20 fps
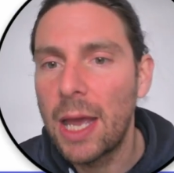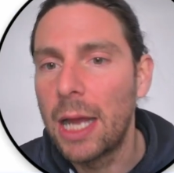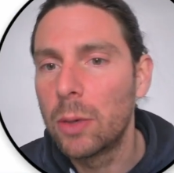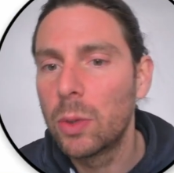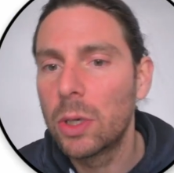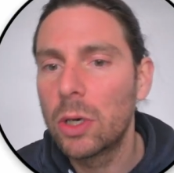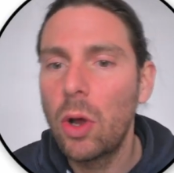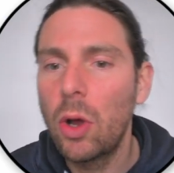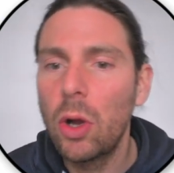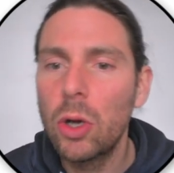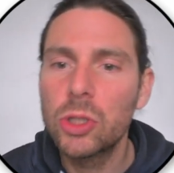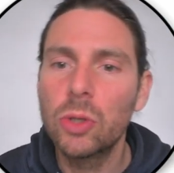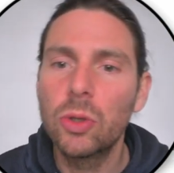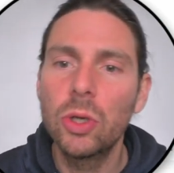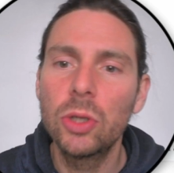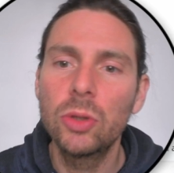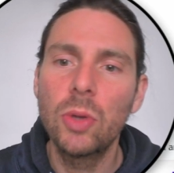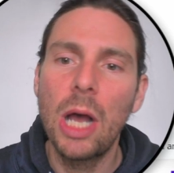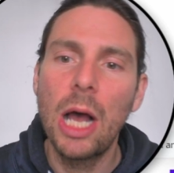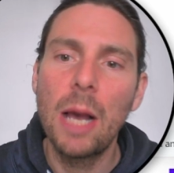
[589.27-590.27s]
and we're also
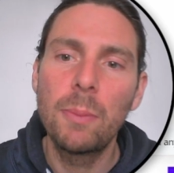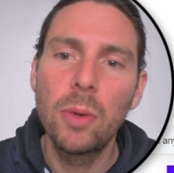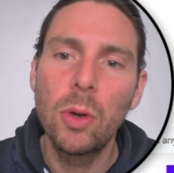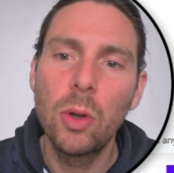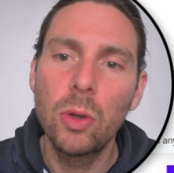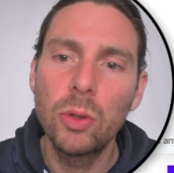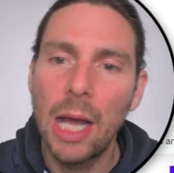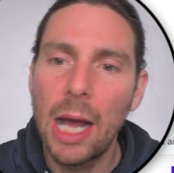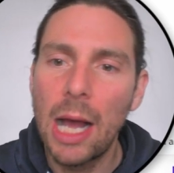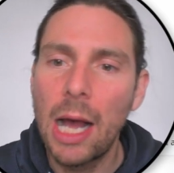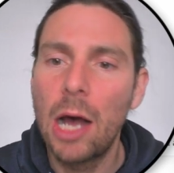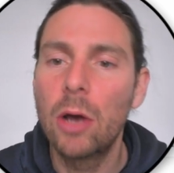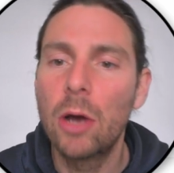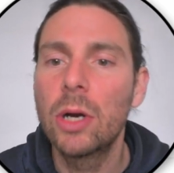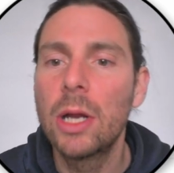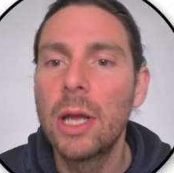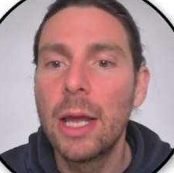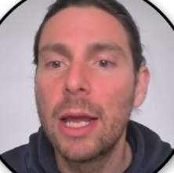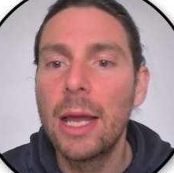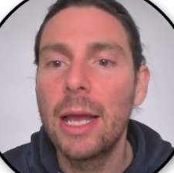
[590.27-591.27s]
going to upload
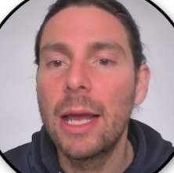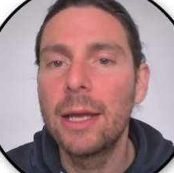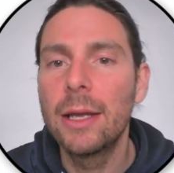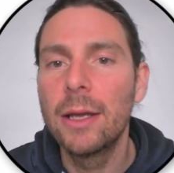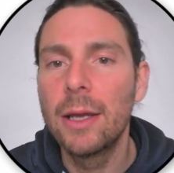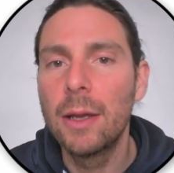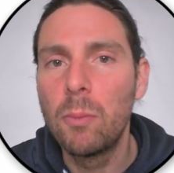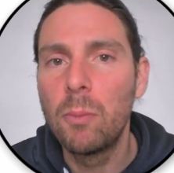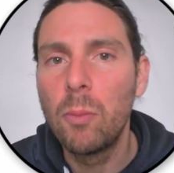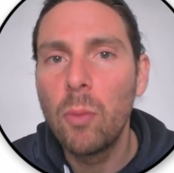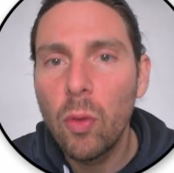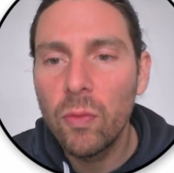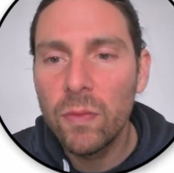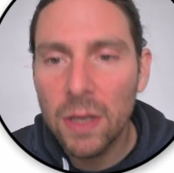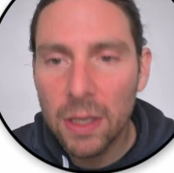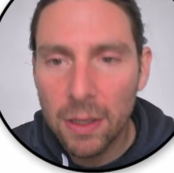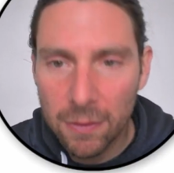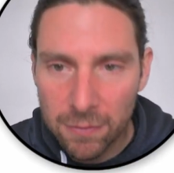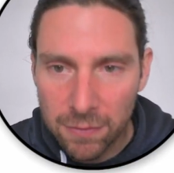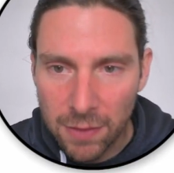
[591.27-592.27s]
our uh,
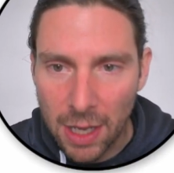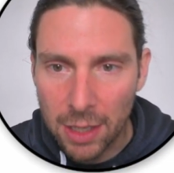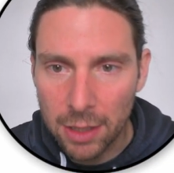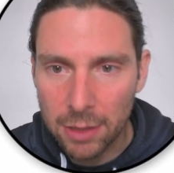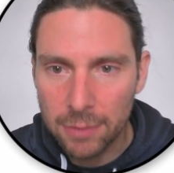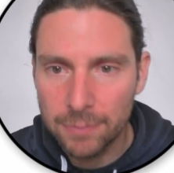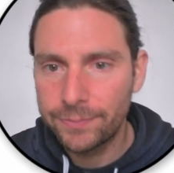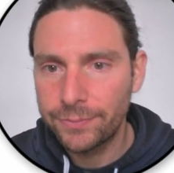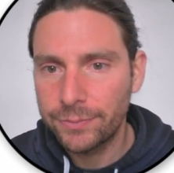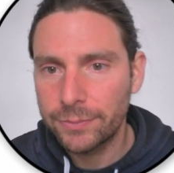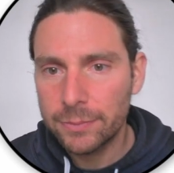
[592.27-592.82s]
movie file.